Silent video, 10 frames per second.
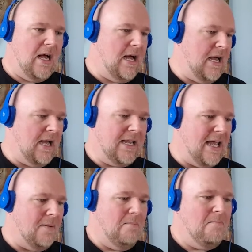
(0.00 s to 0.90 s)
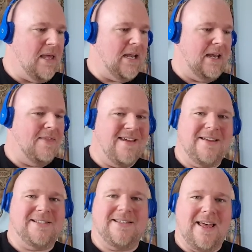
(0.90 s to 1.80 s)
I got a minute and there
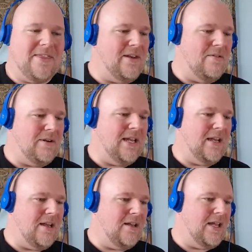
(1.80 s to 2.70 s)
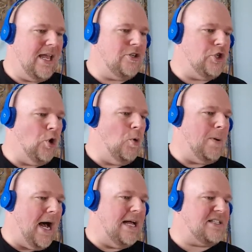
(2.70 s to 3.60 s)
is nothing on here. Can't you
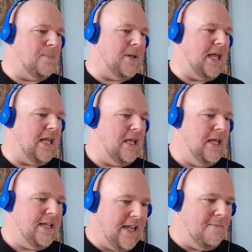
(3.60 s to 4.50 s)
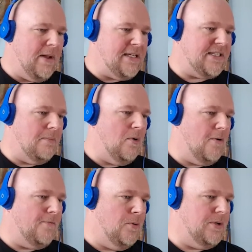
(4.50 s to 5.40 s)
possibly give me some
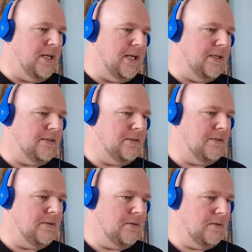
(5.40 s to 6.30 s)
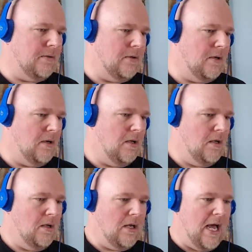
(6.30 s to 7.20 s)
more food to eat?
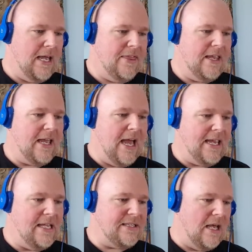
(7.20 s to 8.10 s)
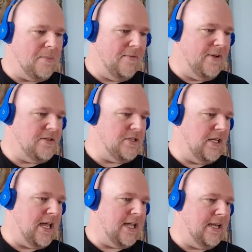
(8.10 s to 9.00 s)
I
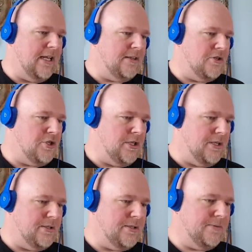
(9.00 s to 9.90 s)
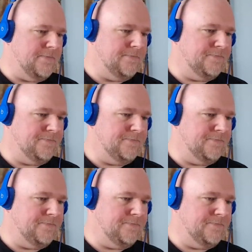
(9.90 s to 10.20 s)
can eat the cheese.